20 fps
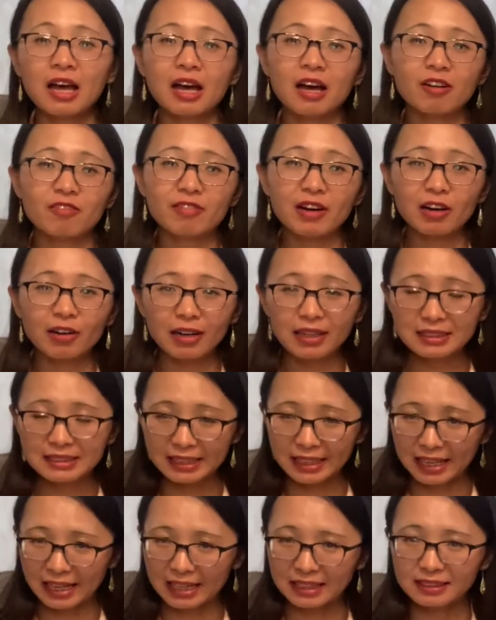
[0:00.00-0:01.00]
While on the
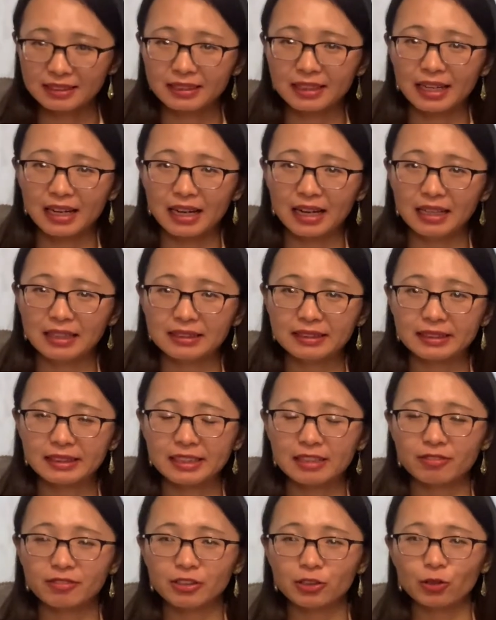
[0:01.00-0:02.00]
other hand,
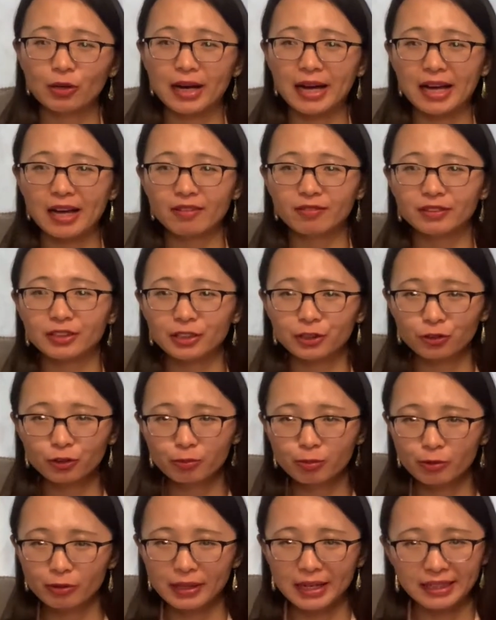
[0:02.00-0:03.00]
if you have dual
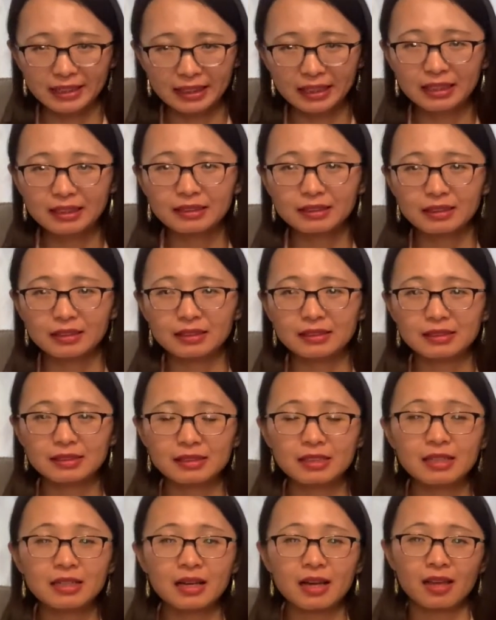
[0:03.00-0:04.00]
bread earners,
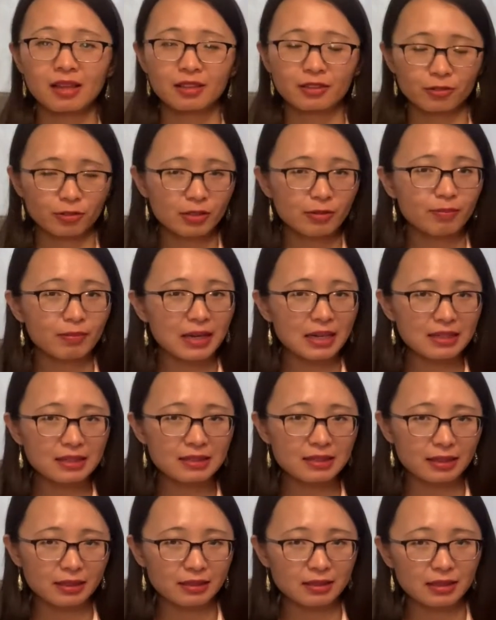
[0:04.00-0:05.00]
3 months
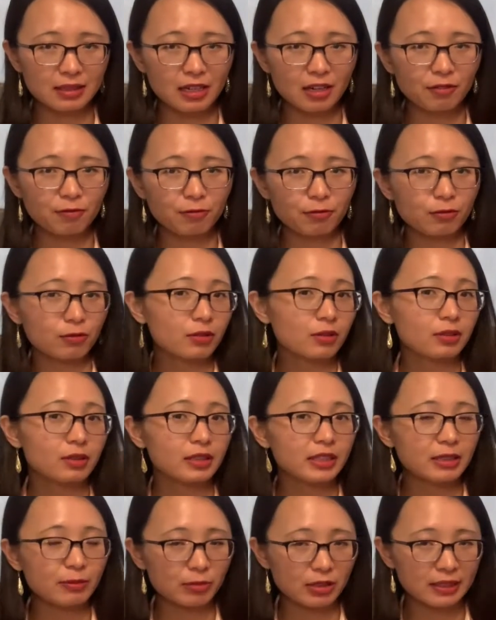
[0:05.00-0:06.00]
of
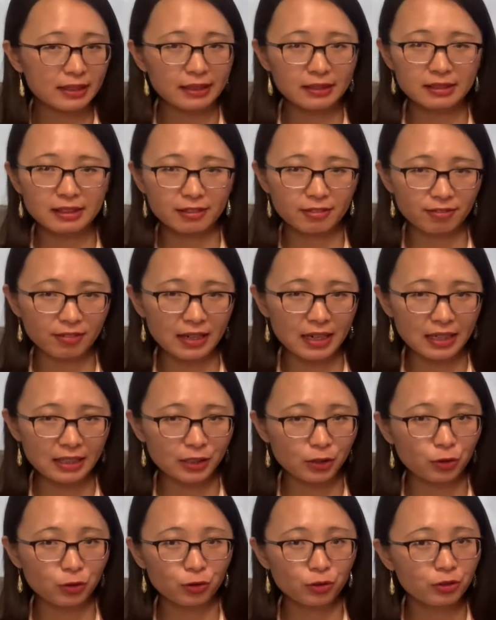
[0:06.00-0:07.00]
emergency fund
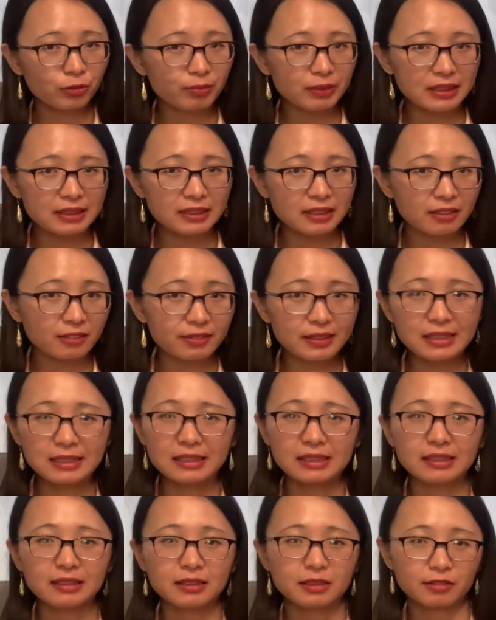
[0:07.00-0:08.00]
could be
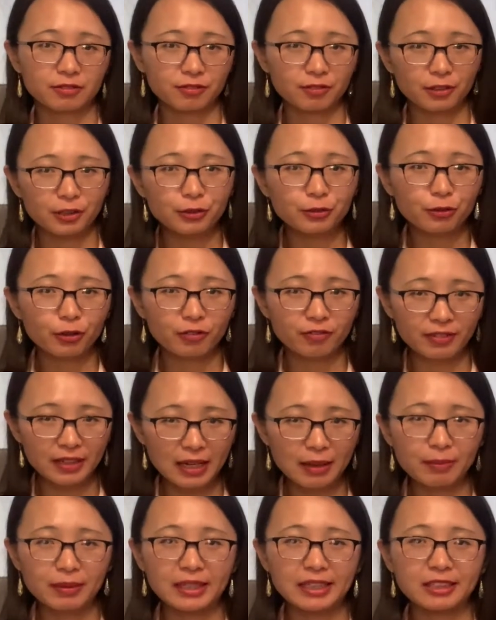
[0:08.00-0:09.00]
sufficient for your
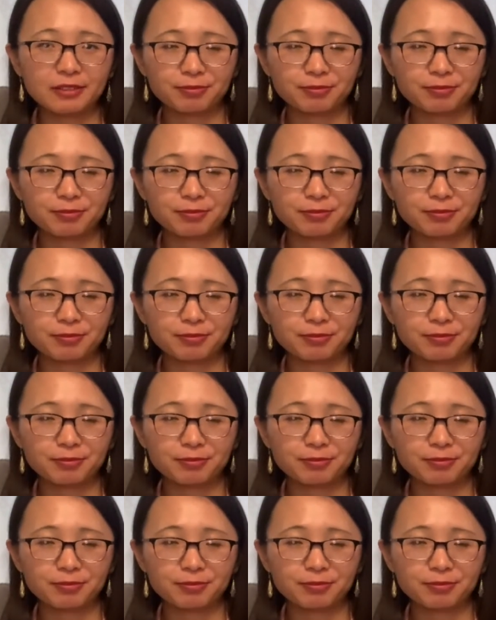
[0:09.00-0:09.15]
family.